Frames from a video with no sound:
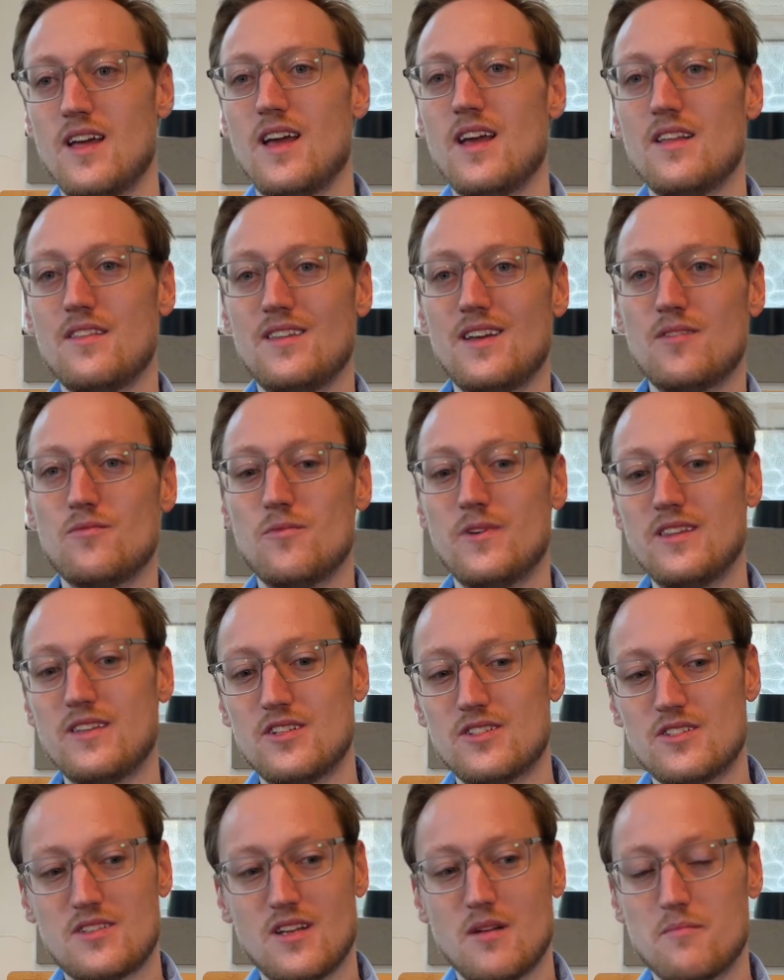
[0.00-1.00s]
And then when
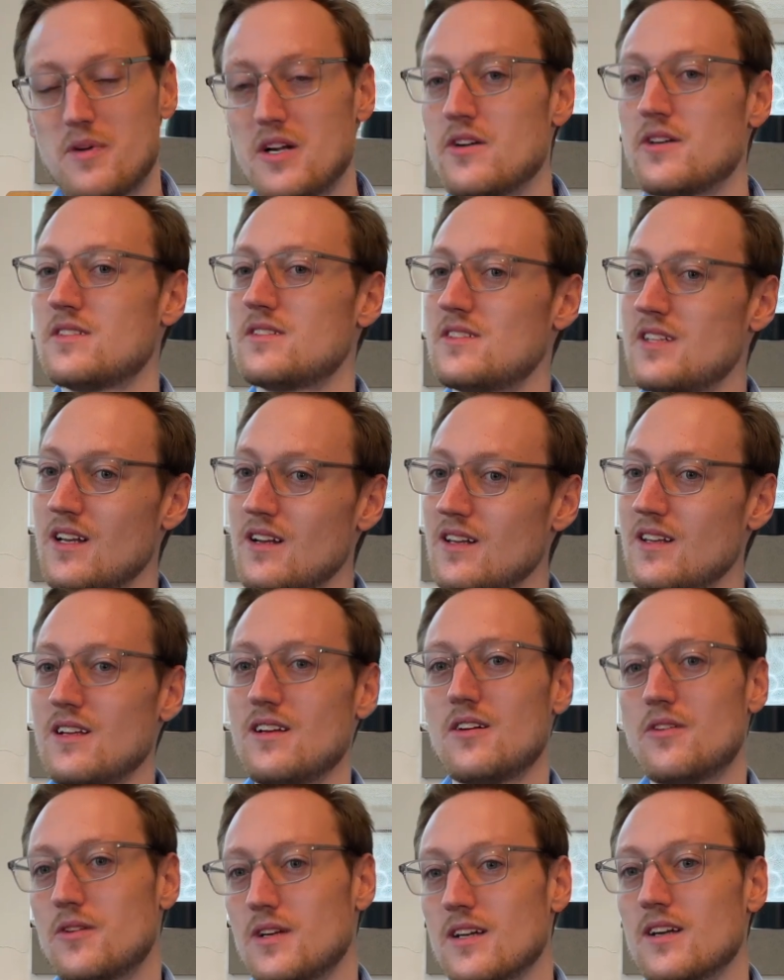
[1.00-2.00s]
there's aberrant signaling
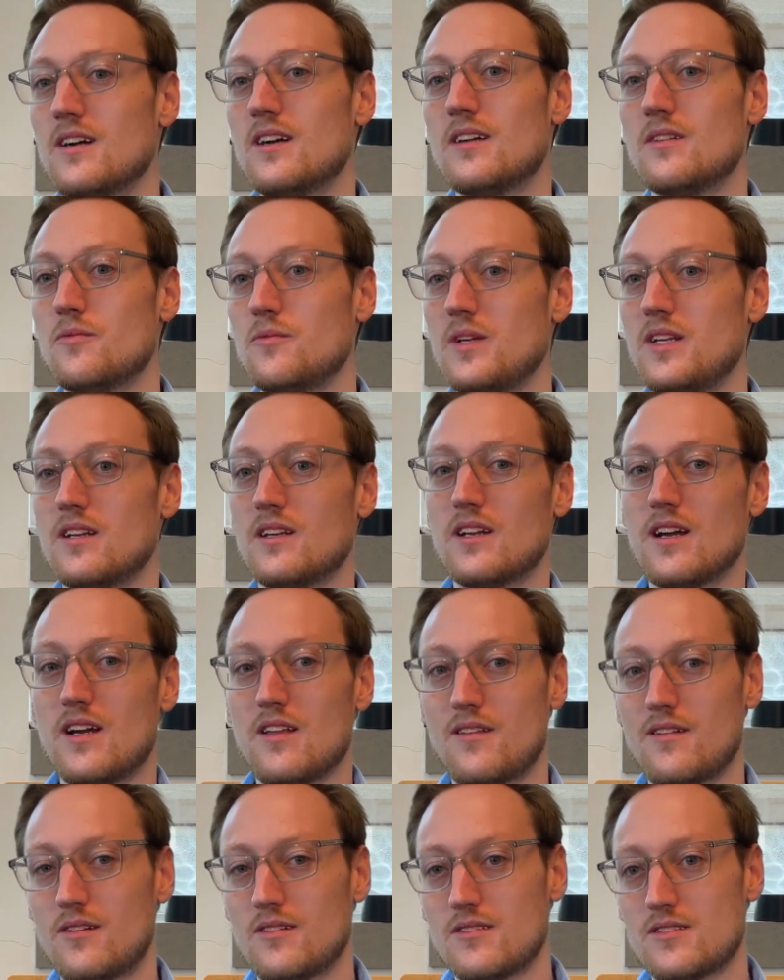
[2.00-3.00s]
going on, we can
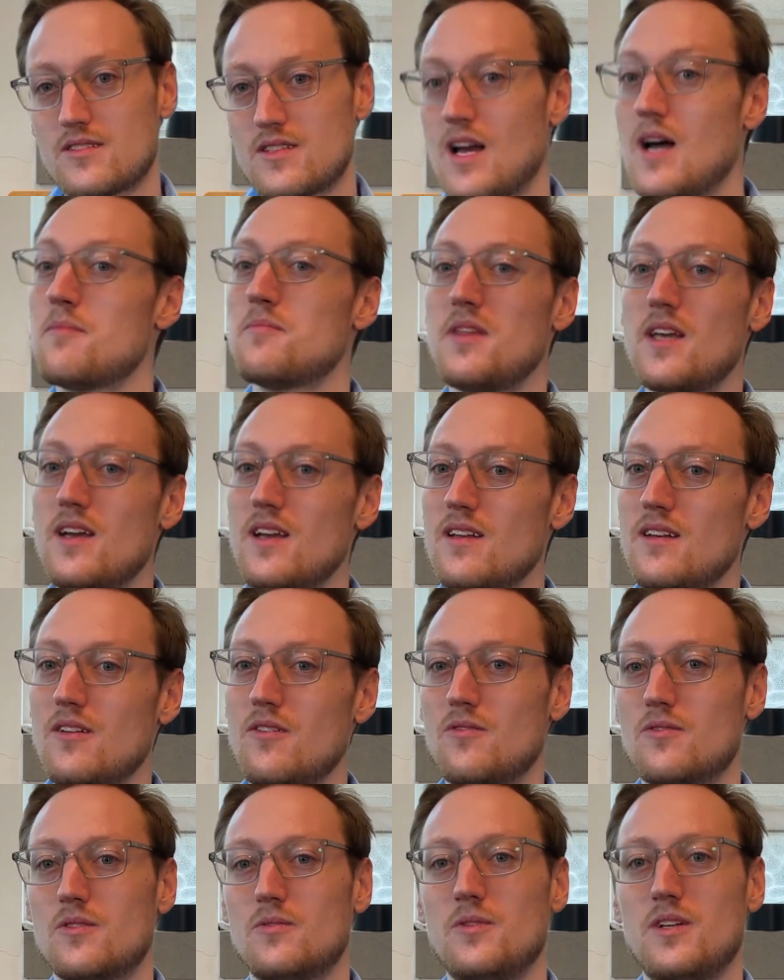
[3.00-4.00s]
either stop that
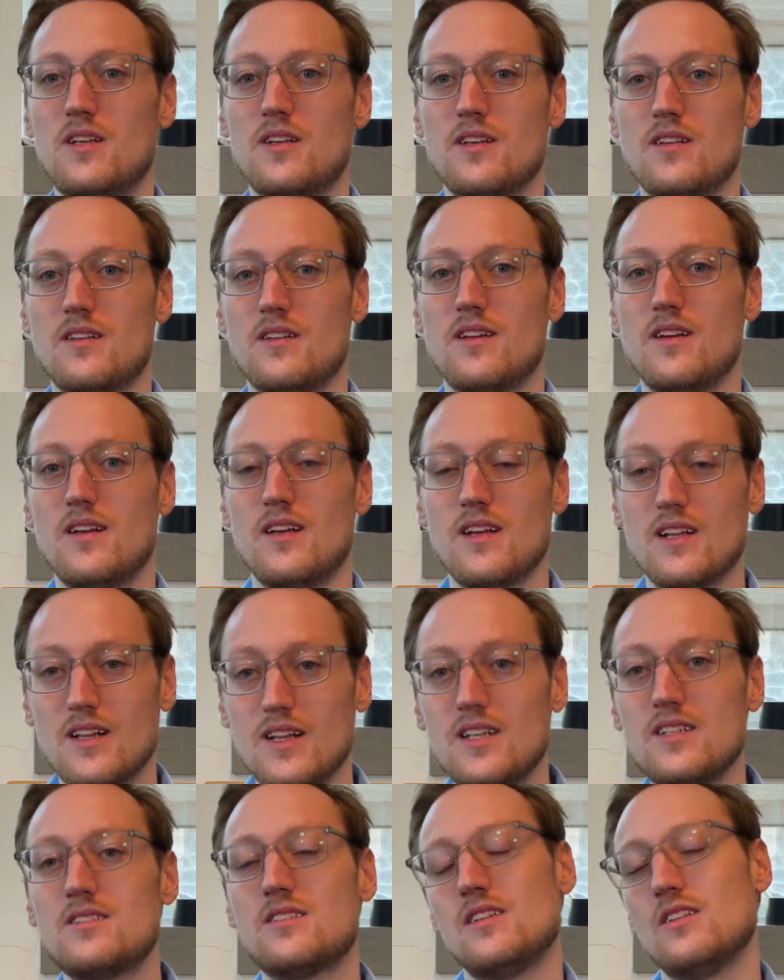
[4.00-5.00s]
or we can
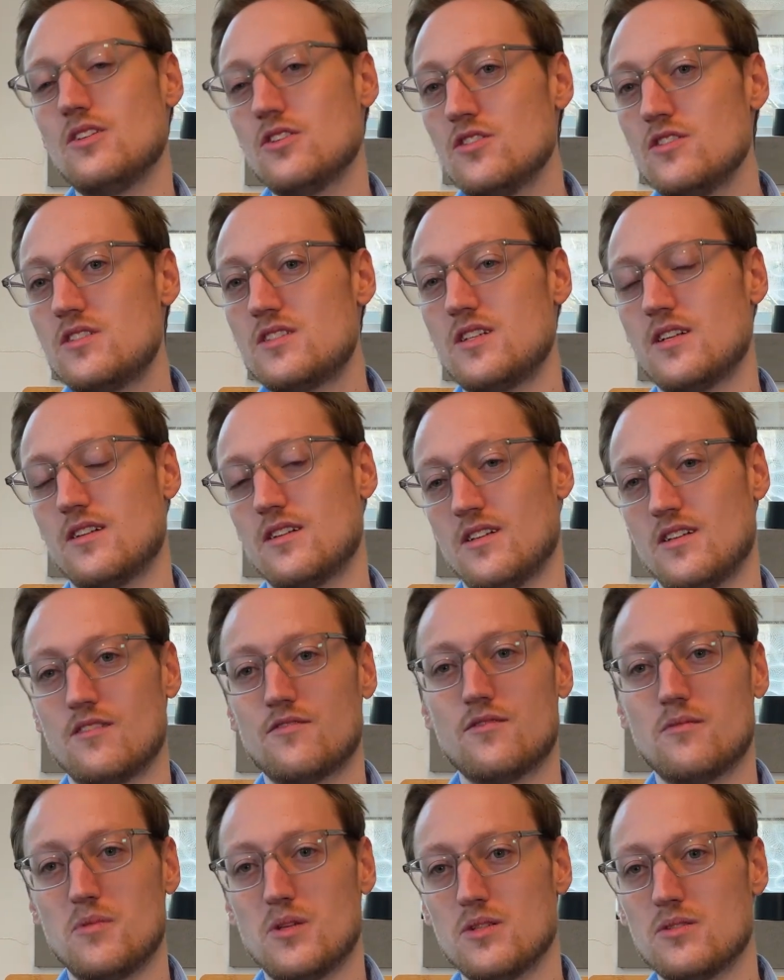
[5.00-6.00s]
elicit good signaling
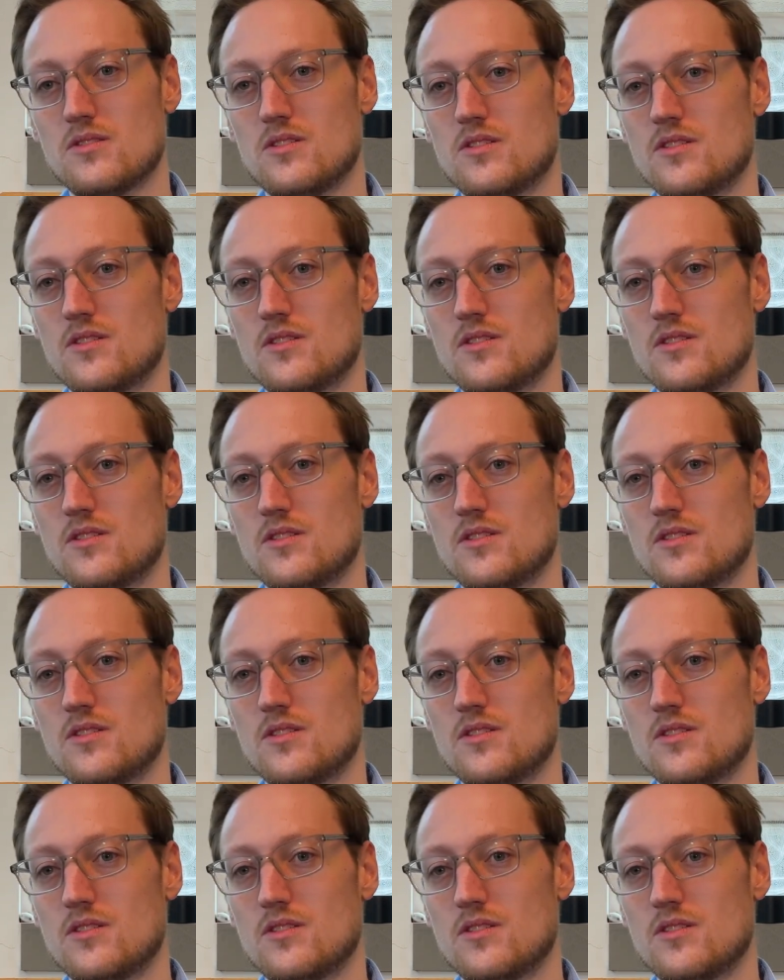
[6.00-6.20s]
from those